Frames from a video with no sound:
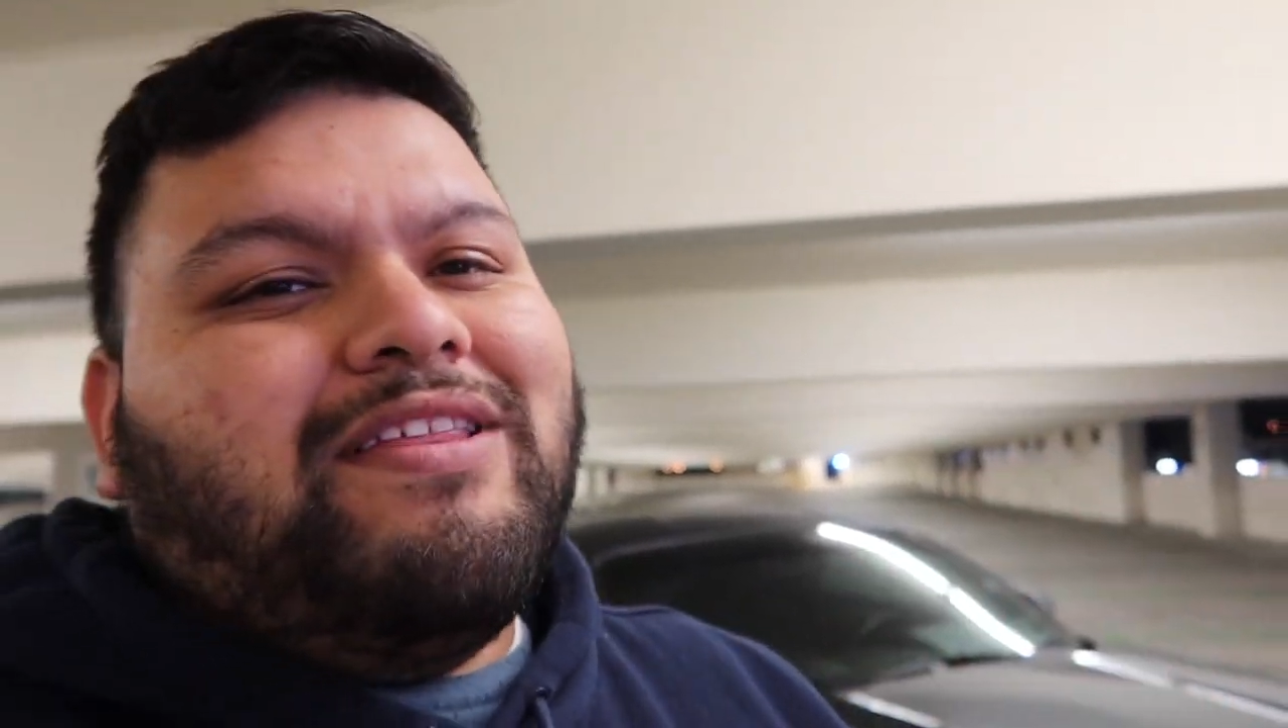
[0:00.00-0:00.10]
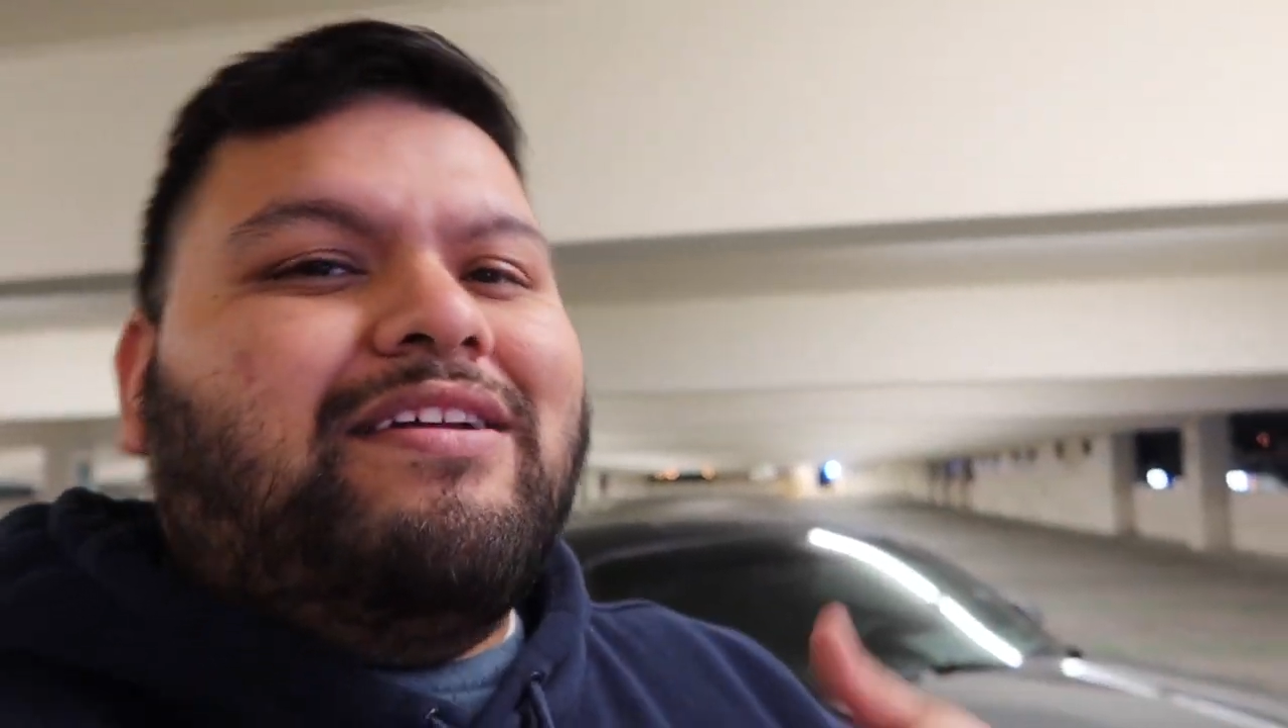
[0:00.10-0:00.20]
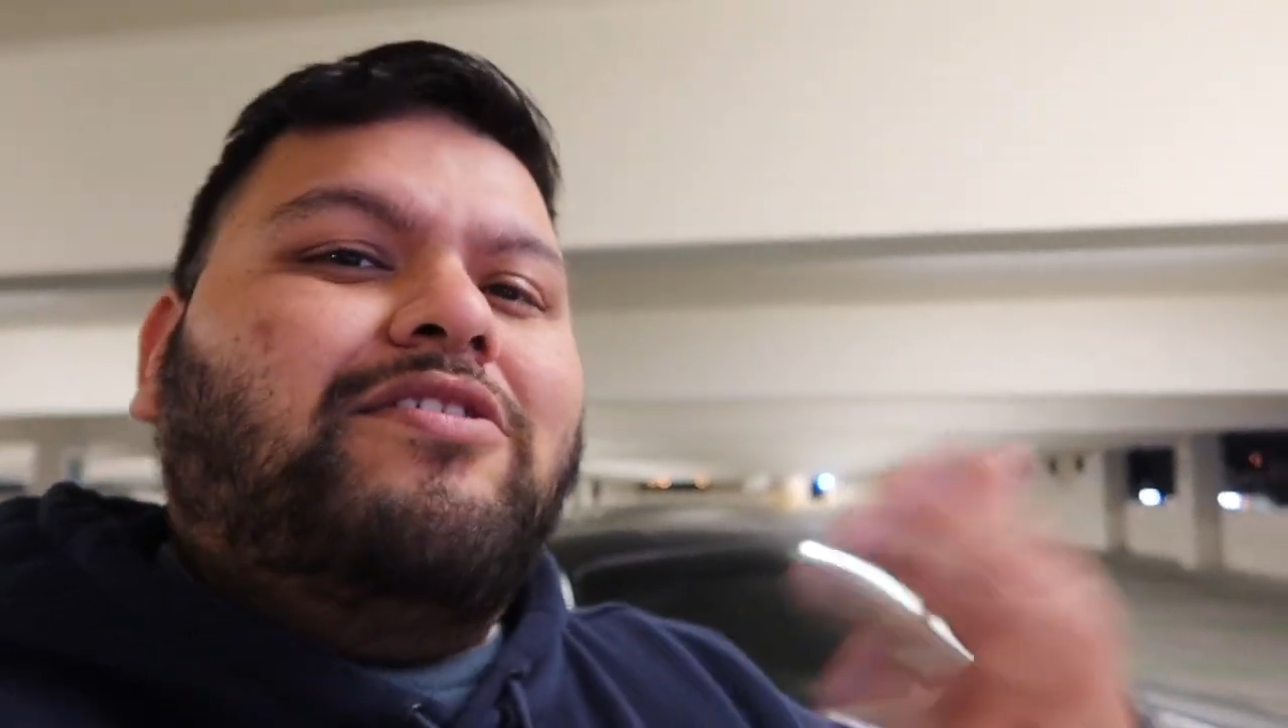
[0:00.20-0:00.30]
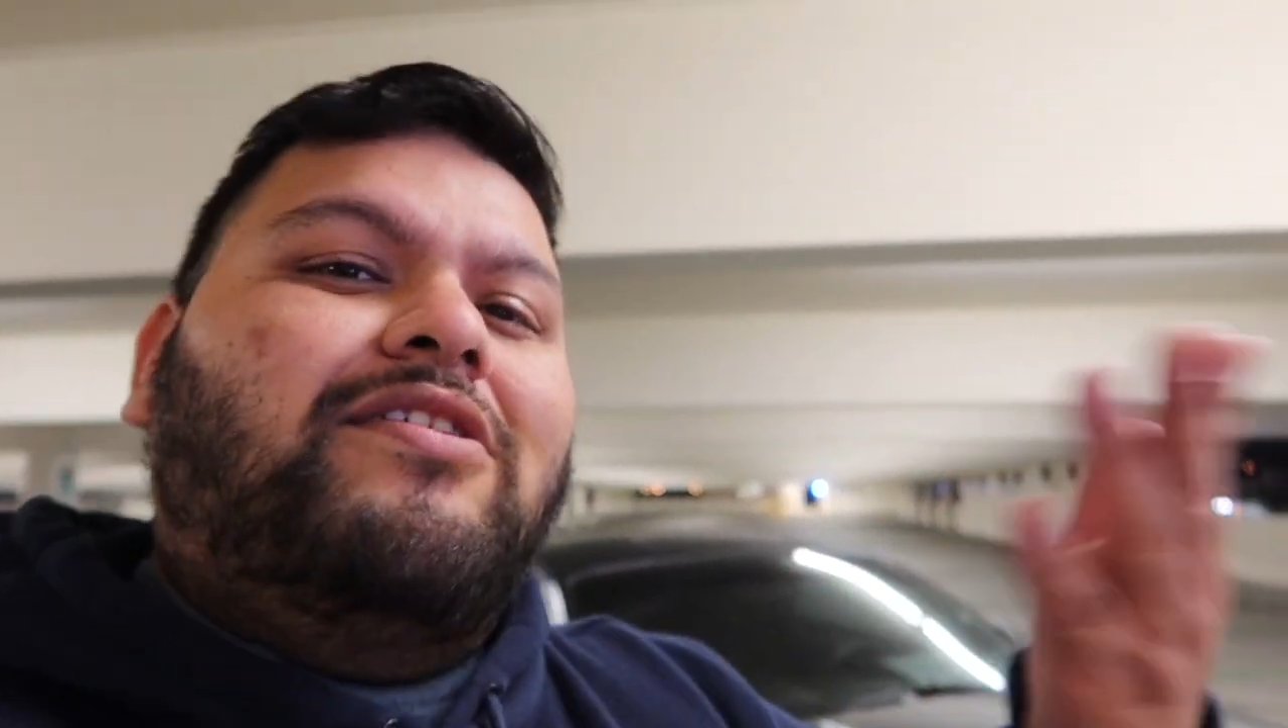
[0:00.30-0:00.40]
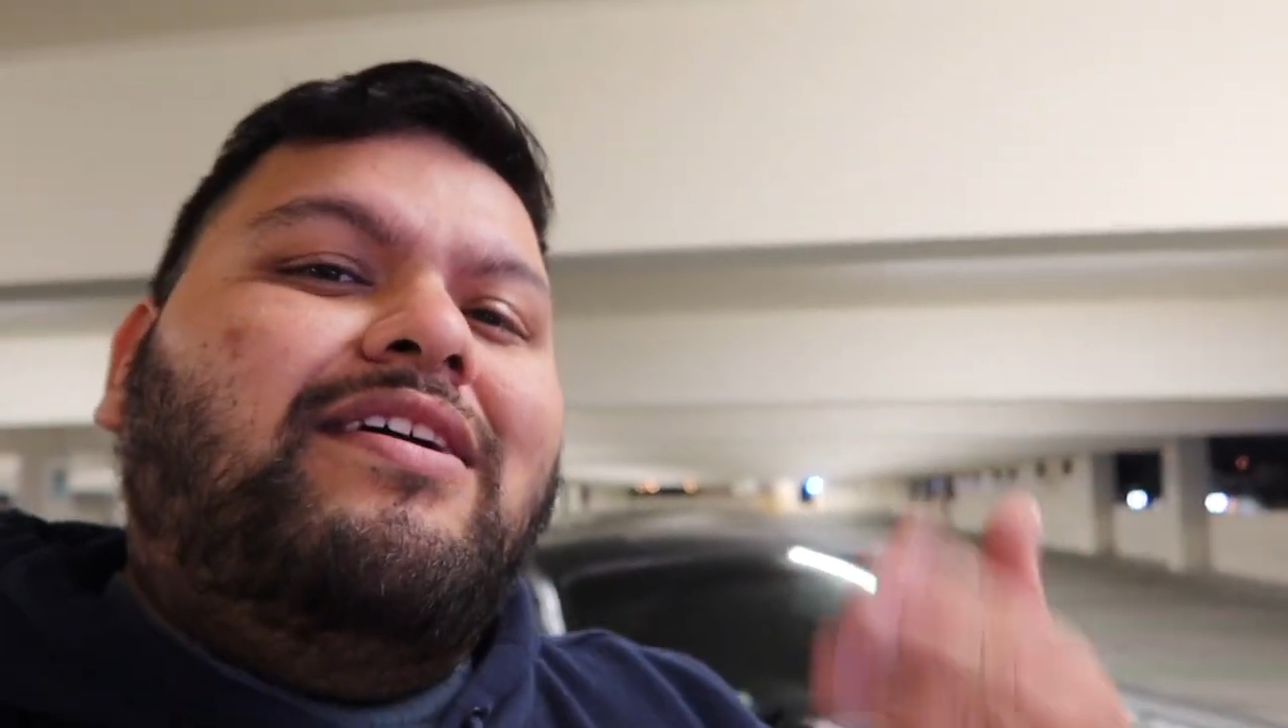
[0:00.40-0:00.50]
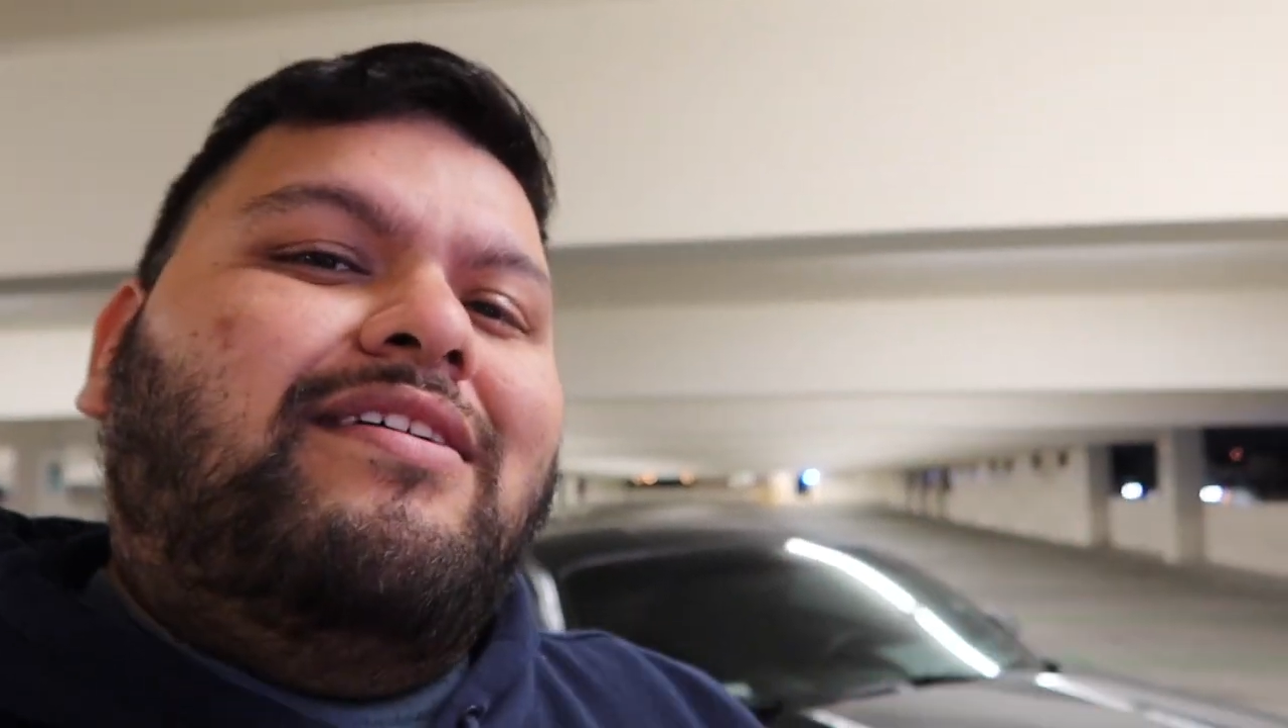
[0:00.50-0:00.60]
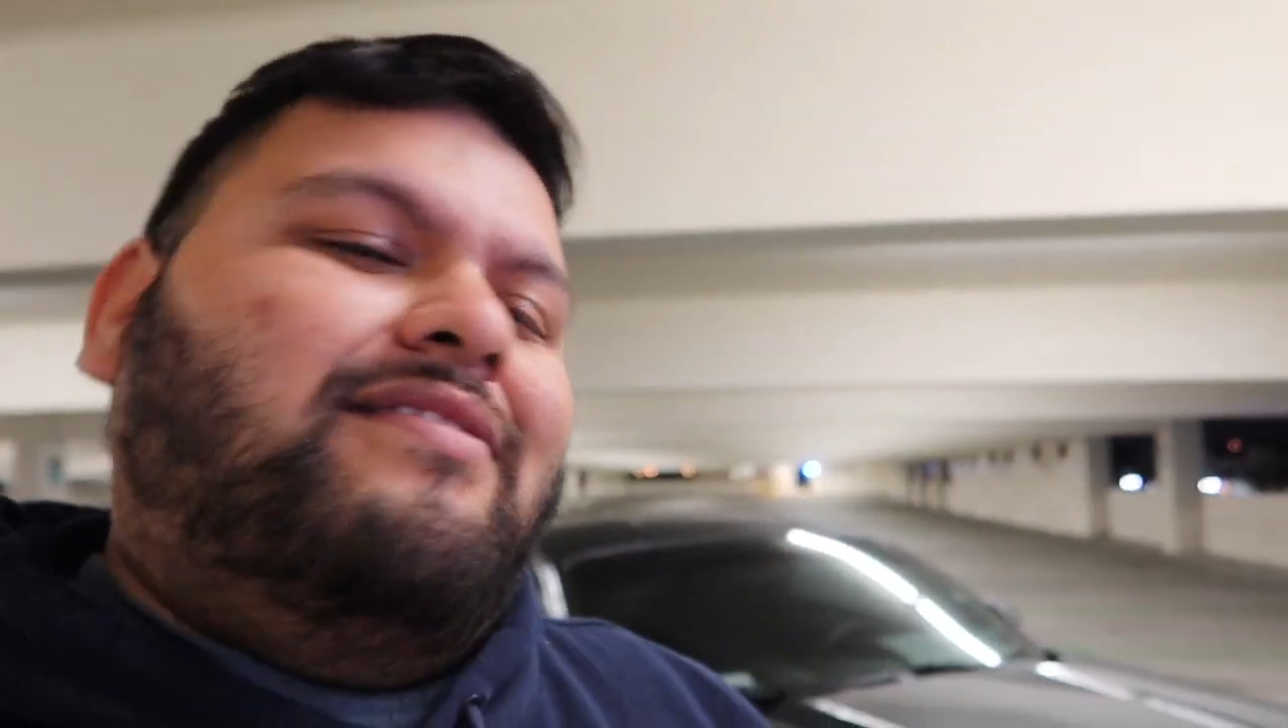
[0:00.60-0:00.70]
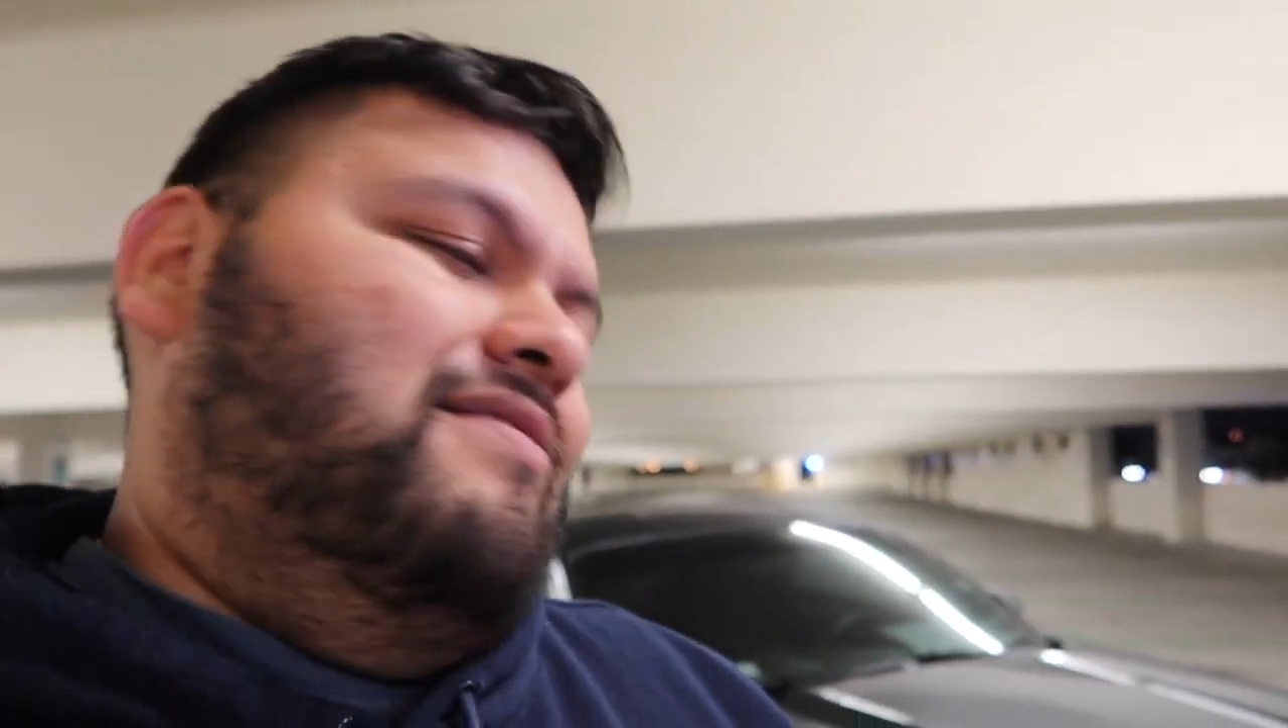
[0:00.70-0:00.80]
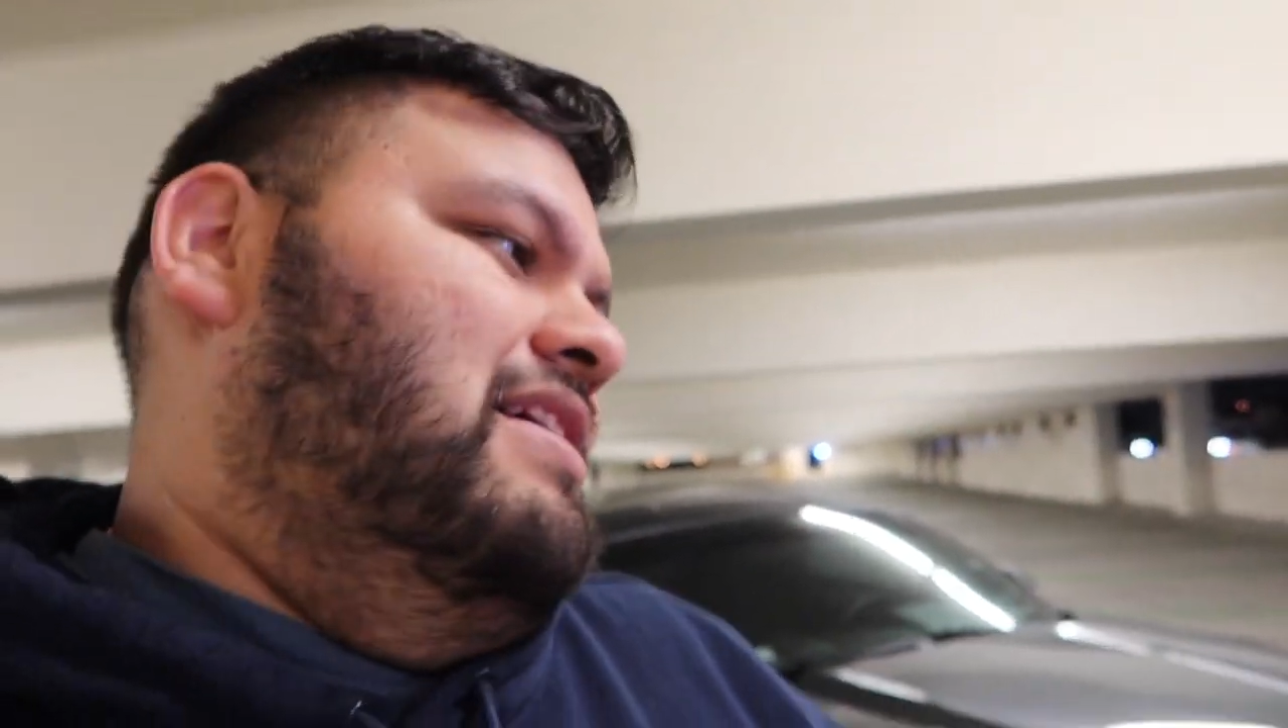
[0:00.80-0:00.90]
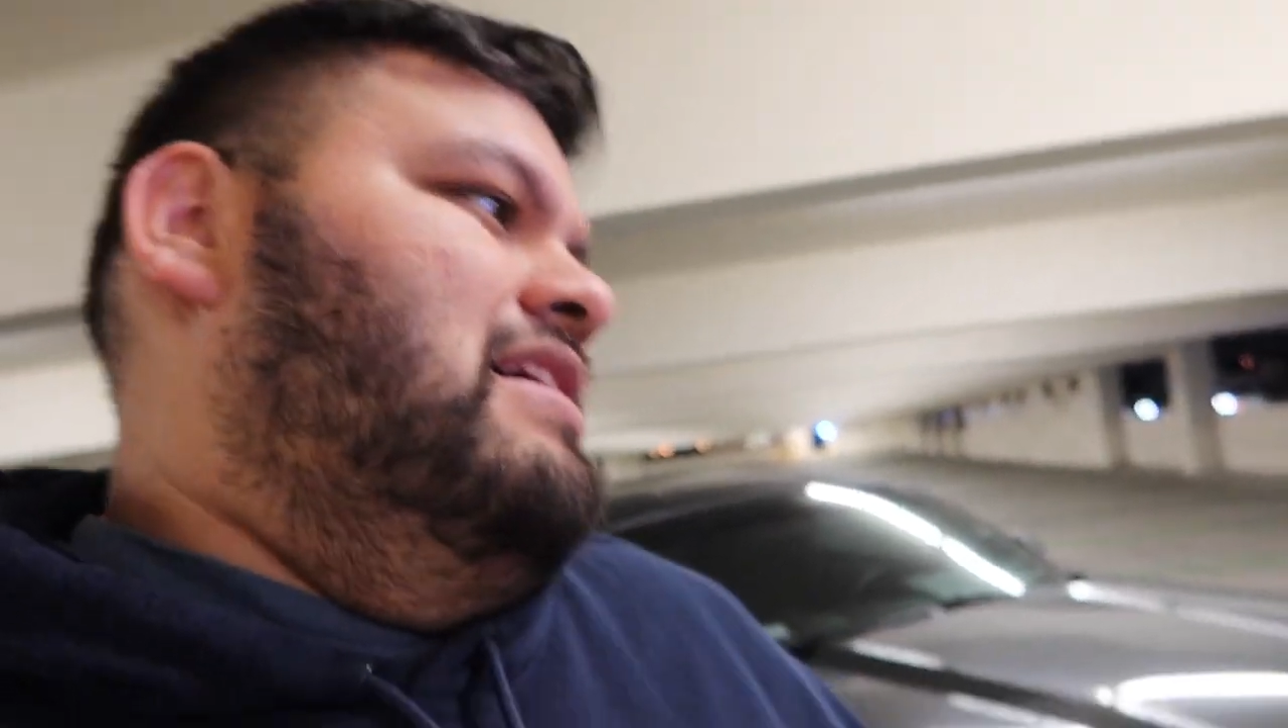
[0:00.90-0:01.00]
then go
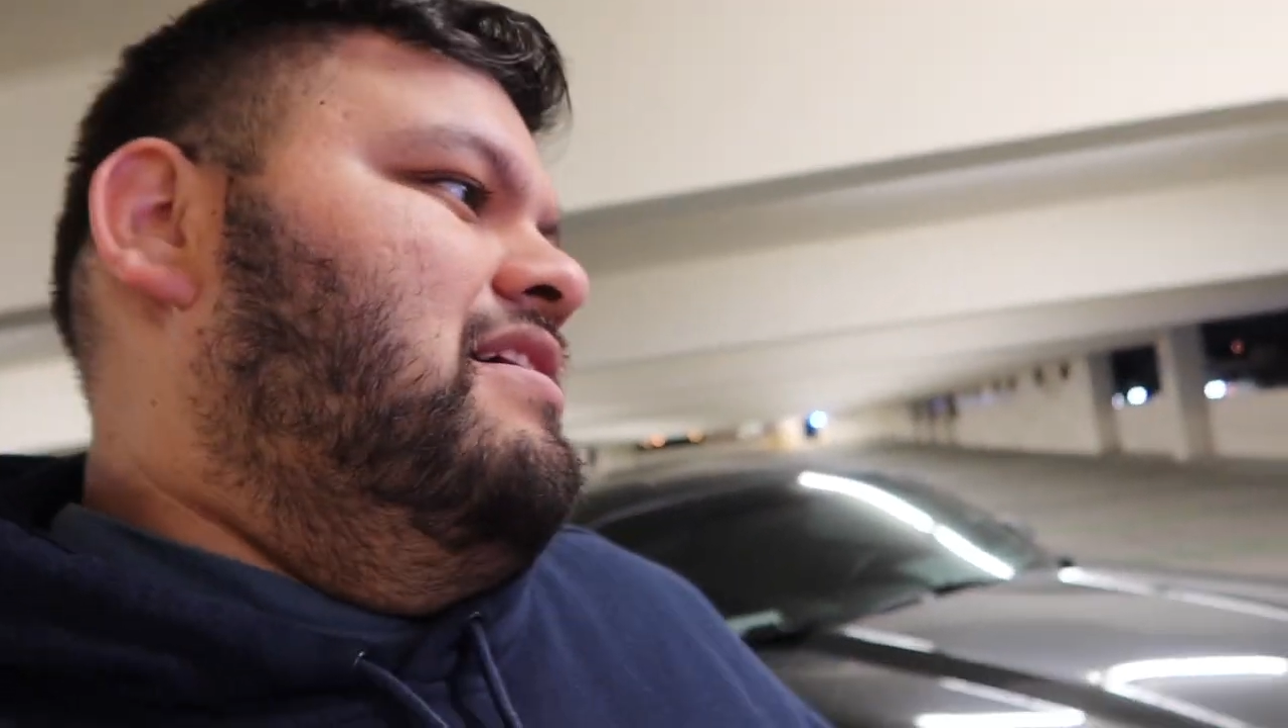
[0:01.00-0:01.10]
ahead.